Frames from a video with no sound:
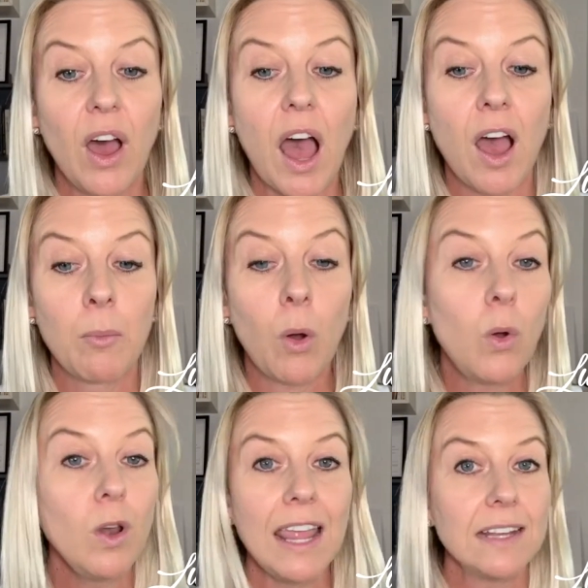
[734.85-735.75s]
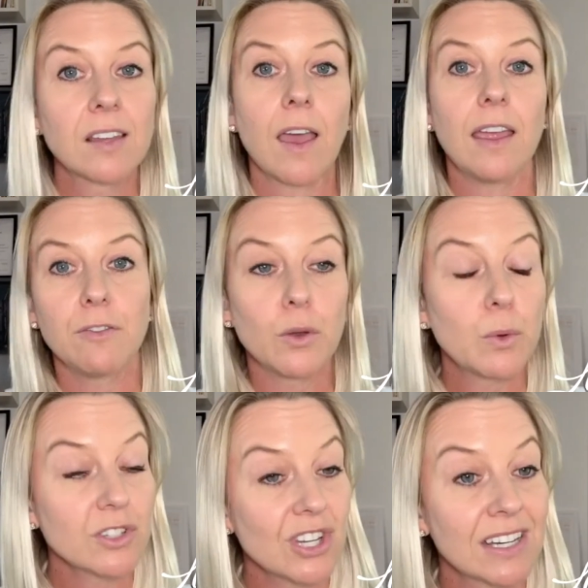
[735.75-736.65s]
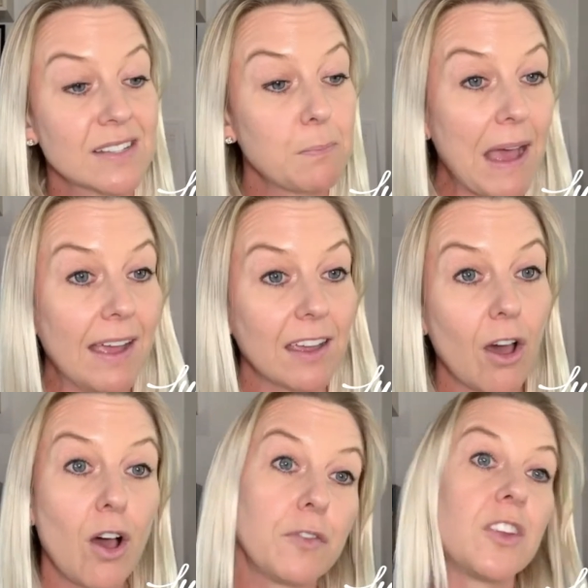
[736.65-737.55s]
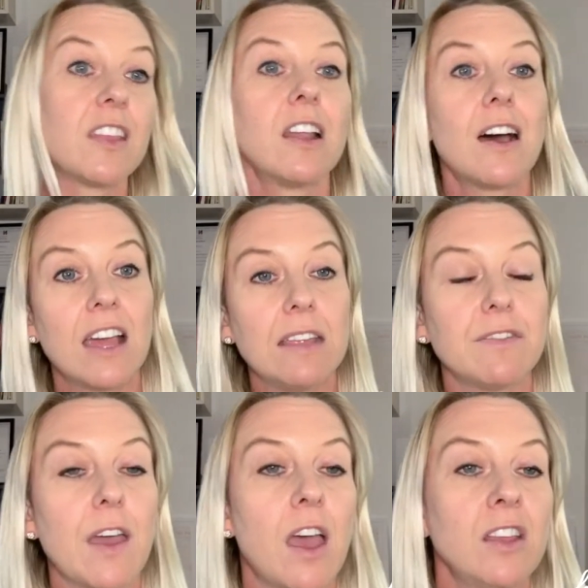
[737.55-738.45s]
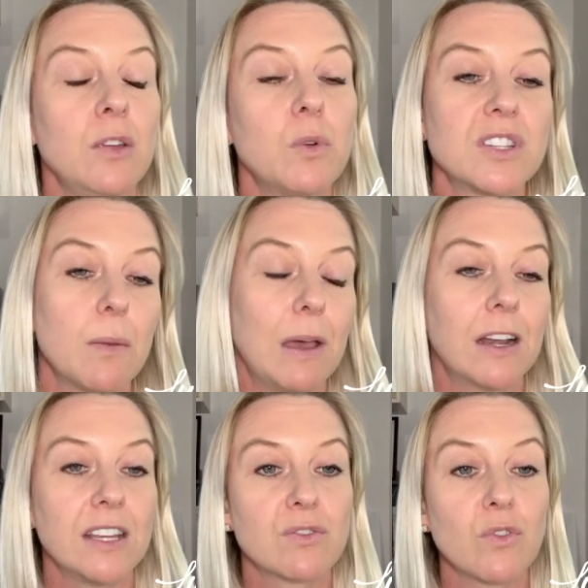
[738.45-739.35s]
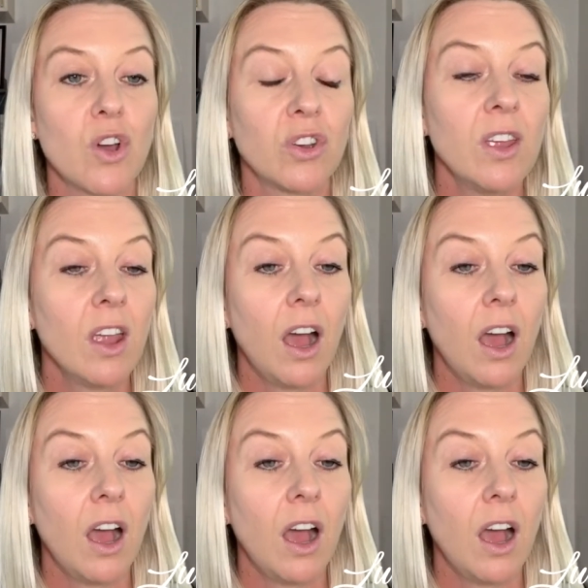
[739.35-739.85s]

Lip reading: or later if you're watching this back after the live and you watch it back later on.